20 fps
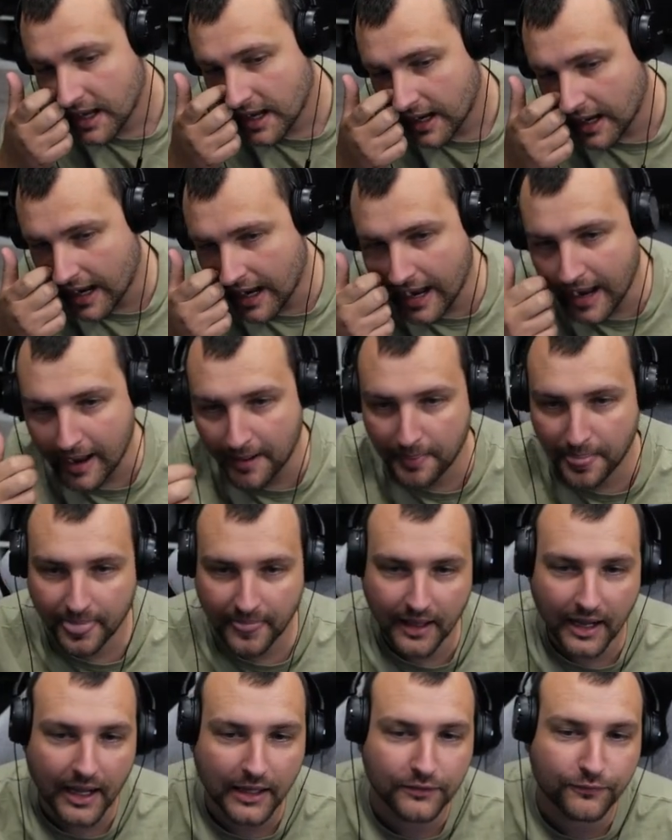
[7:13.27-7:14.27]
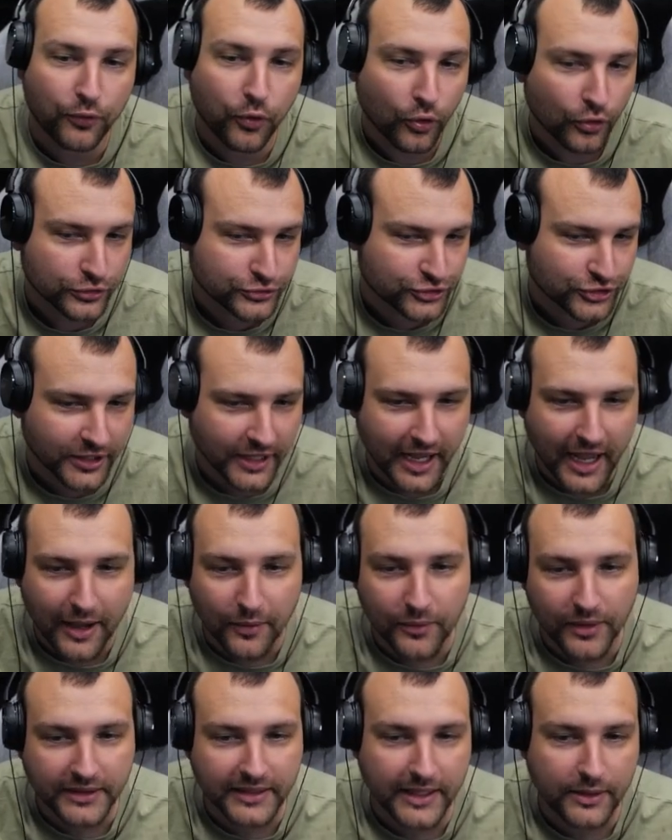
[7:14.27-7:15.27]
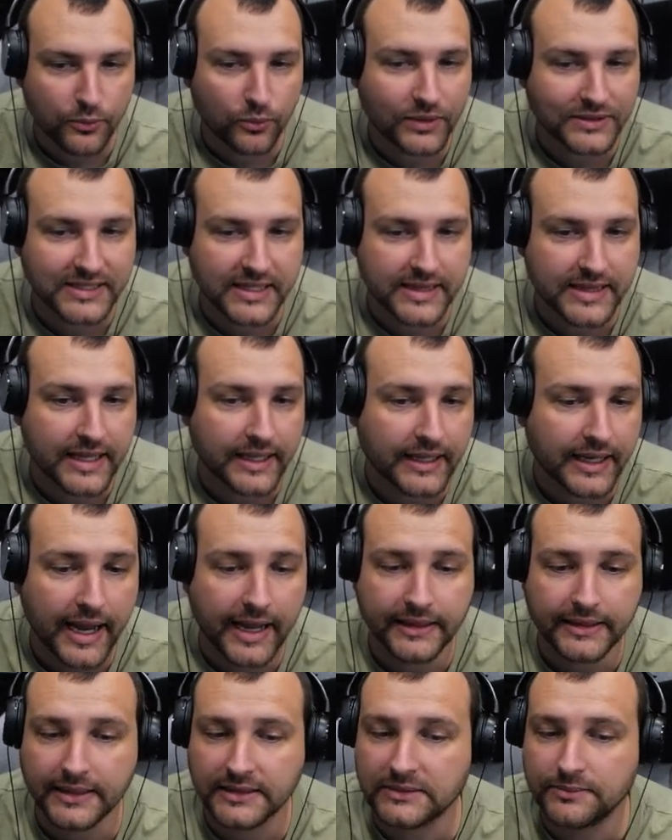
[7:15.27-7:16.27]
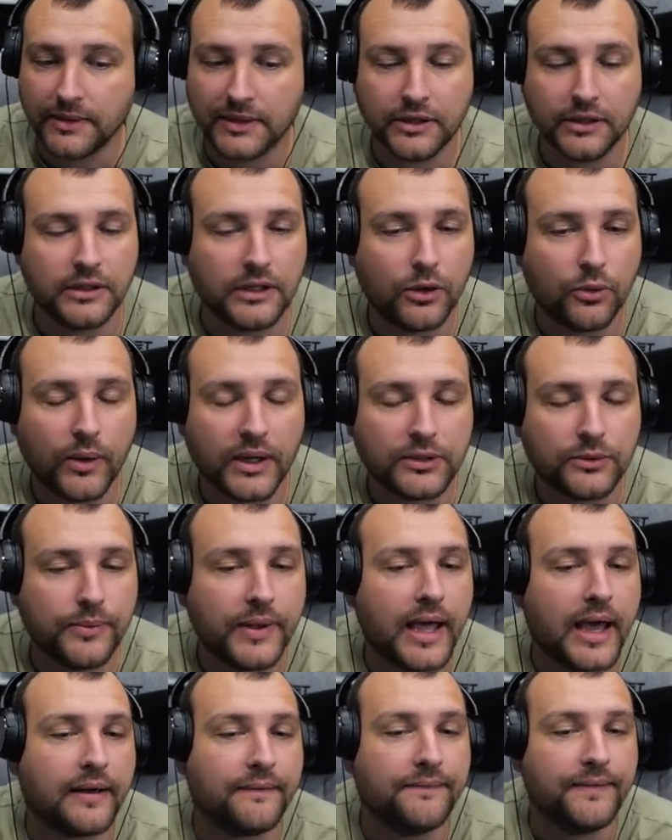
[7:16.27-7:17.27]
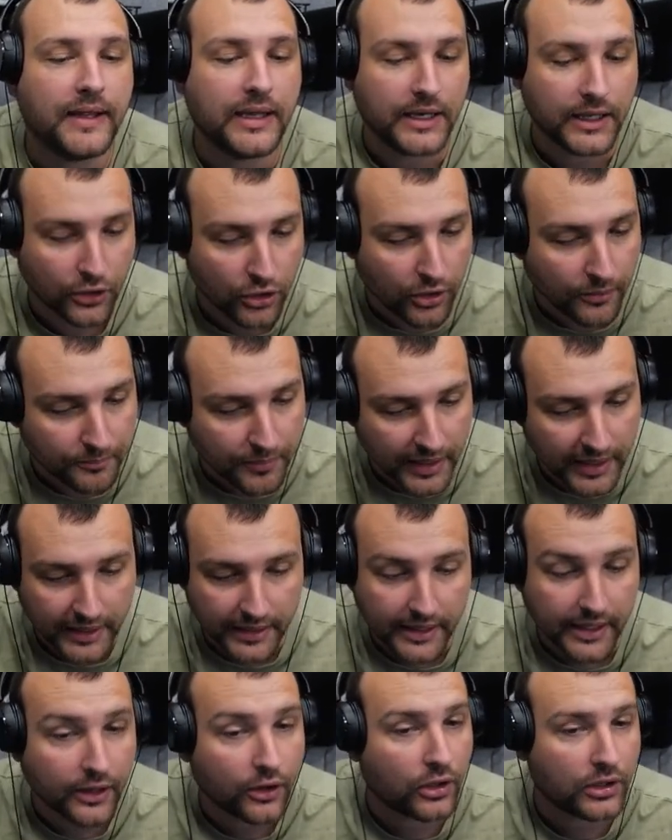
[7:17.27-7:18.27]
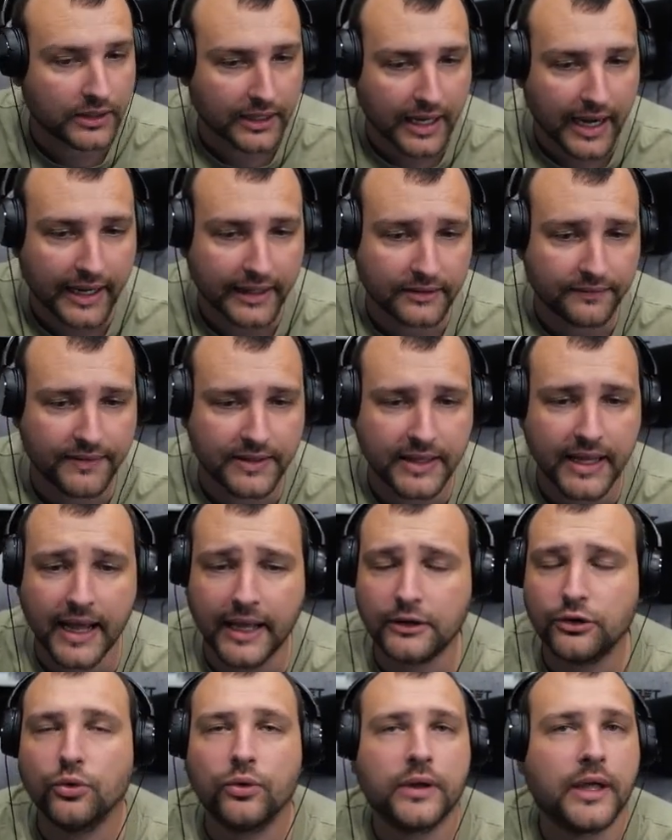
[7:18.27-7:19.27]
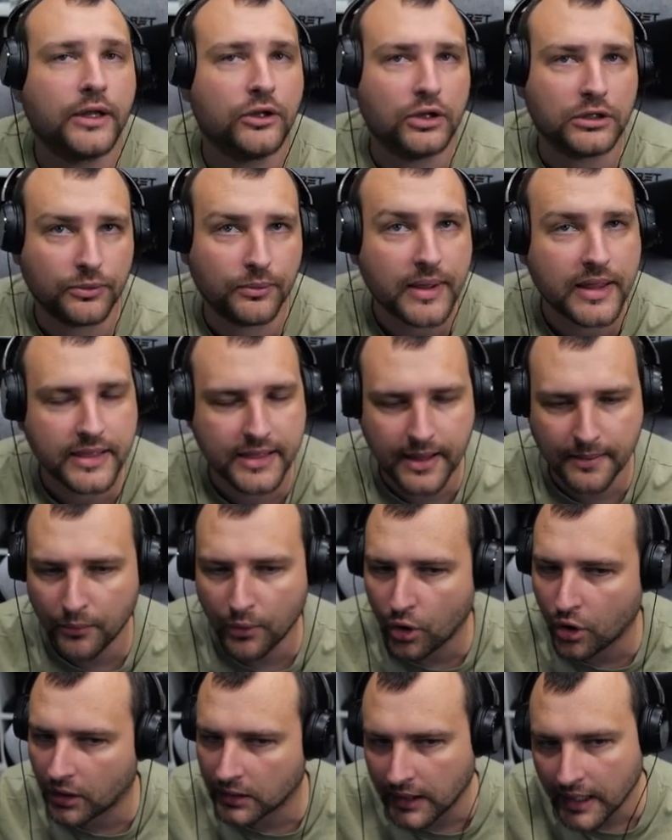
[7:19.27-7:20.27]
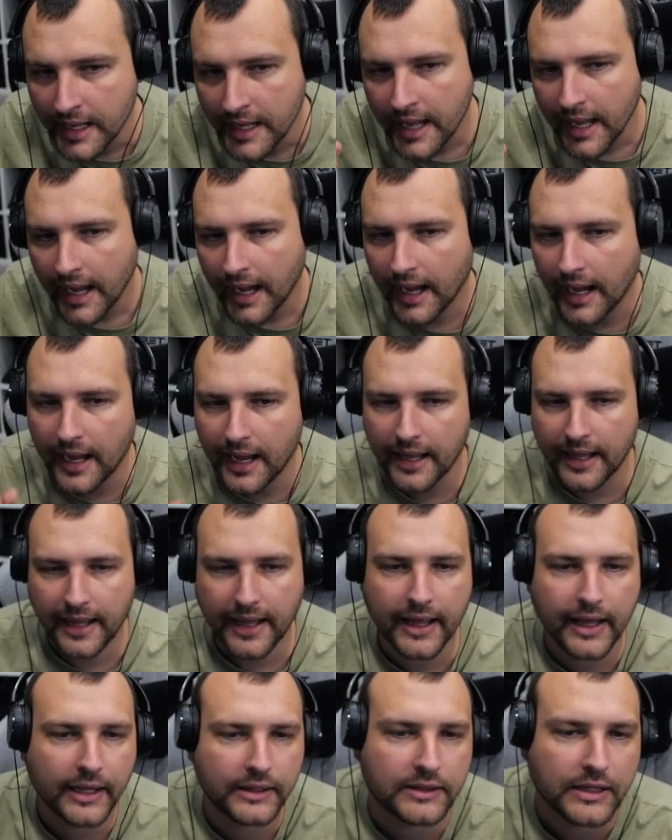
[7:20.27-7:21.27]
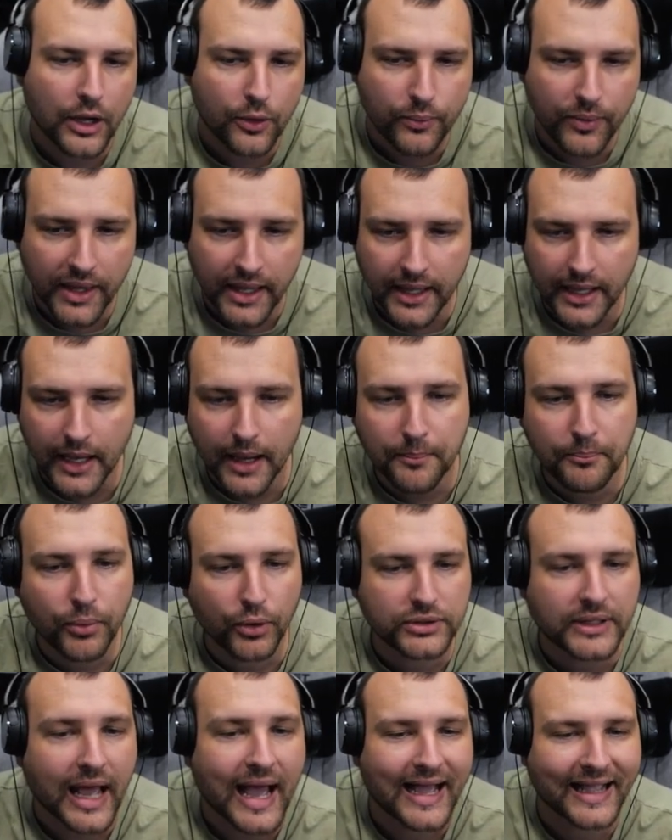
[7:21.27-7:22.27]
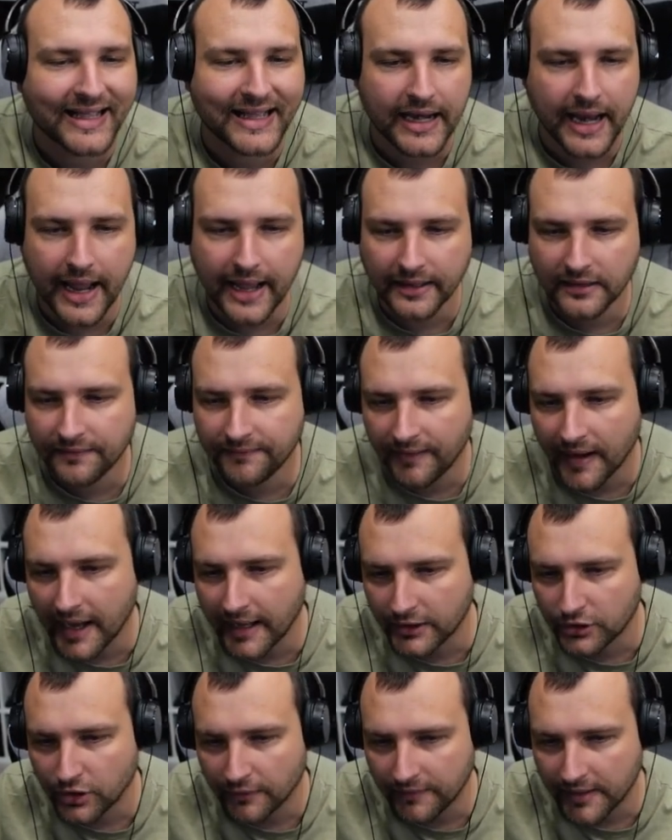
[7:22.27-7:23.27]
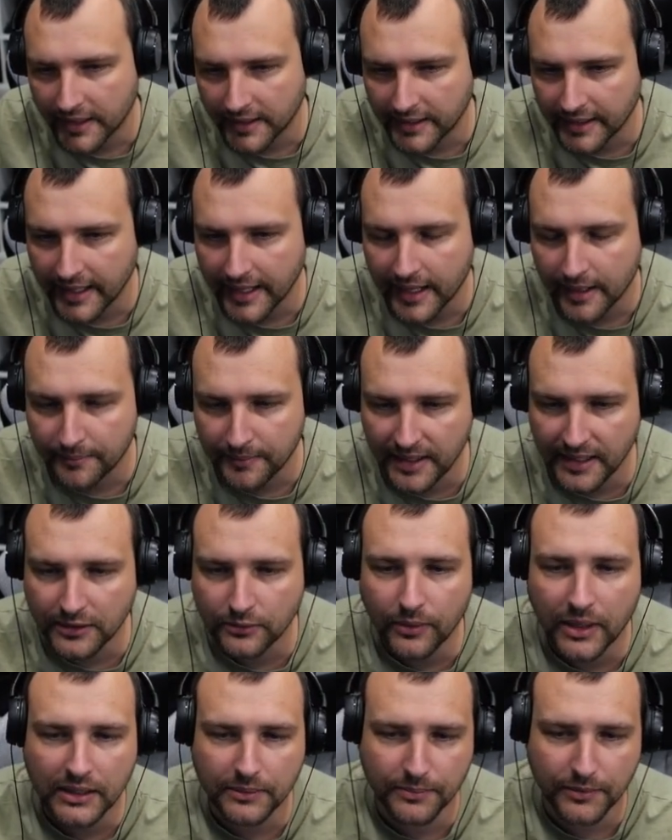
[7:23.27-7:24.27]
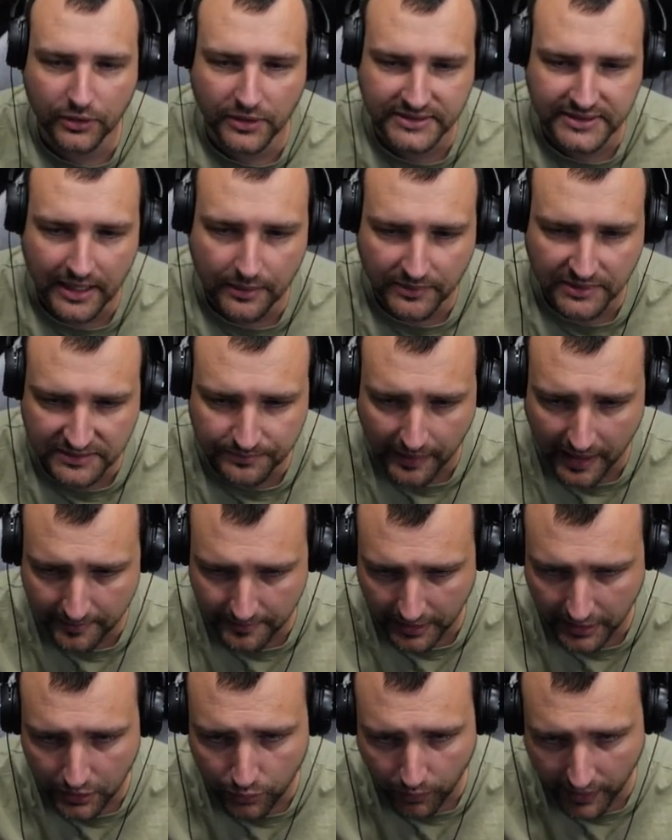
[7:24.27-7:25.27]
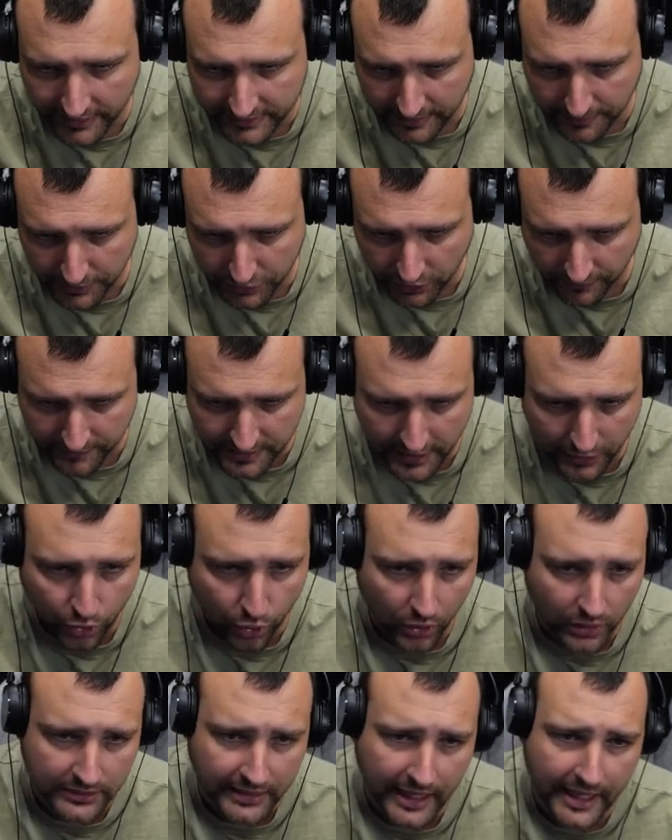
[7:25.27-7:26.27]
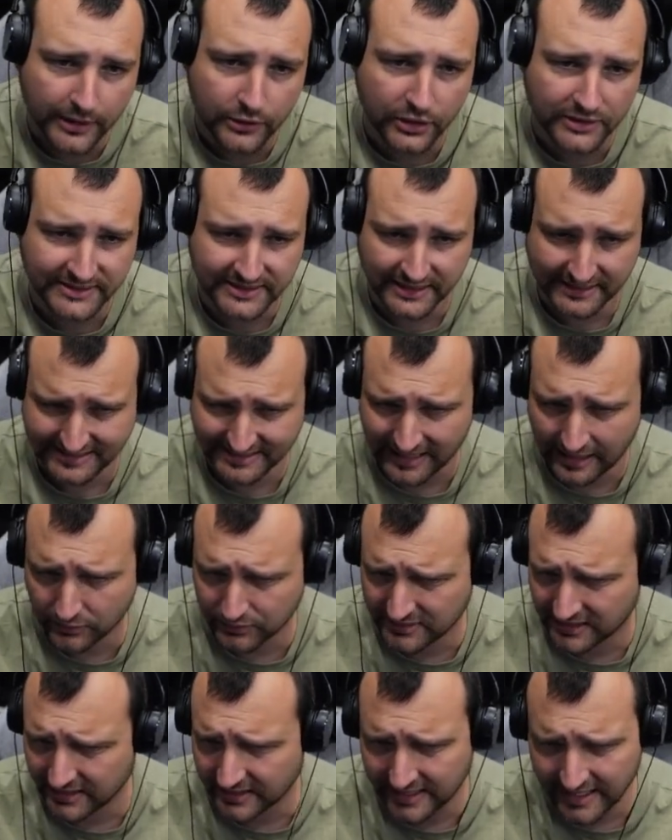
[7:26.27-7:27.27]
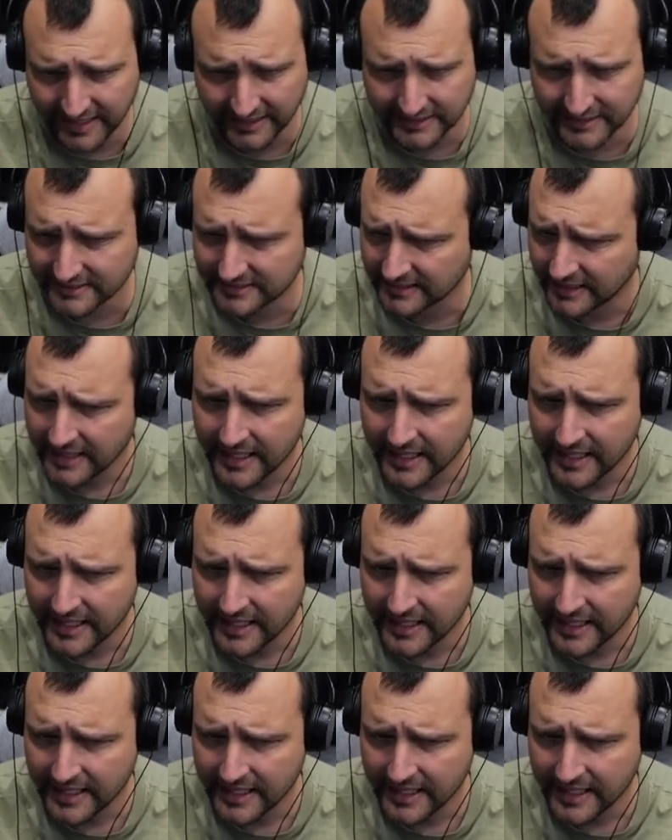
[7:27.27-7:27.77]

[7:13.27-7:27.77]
unfortunately, our team wasn't the greatest, but you know what? We are feeling completely all right with that. You cannot win them all. And we put a great fight over there. Meanwhile, because I was spamming quite a bit of the gold, I lost 6,000 credits,